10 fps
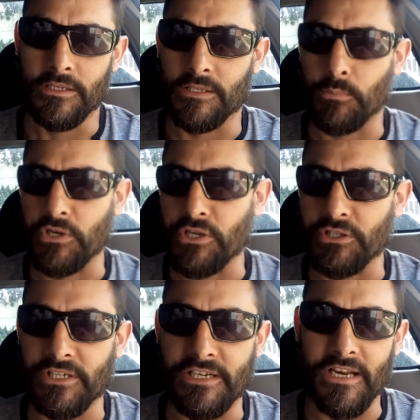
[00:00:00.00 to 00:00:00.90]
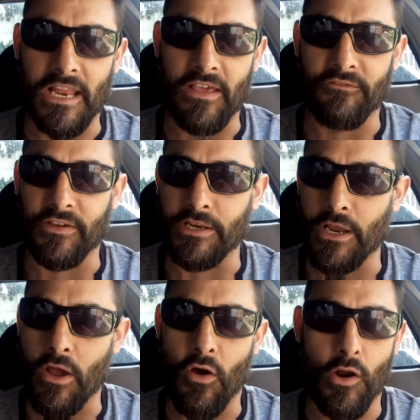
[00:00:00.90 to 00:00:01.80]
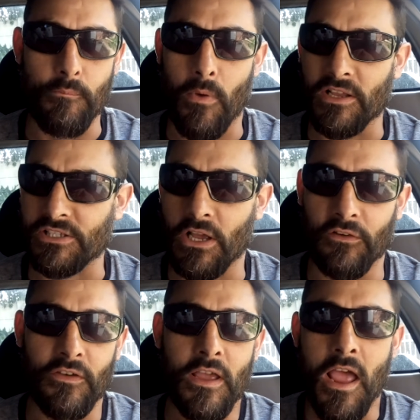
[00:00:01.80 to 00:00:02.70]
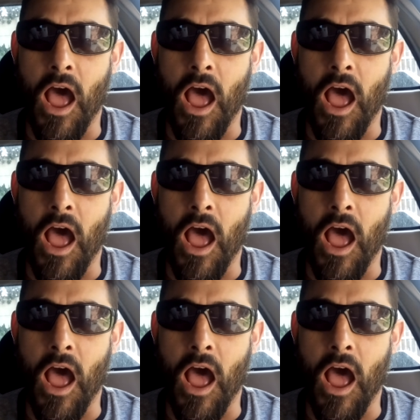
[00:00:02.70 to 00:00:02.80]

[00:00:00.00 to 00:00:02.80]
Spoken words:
just producing another video on myself.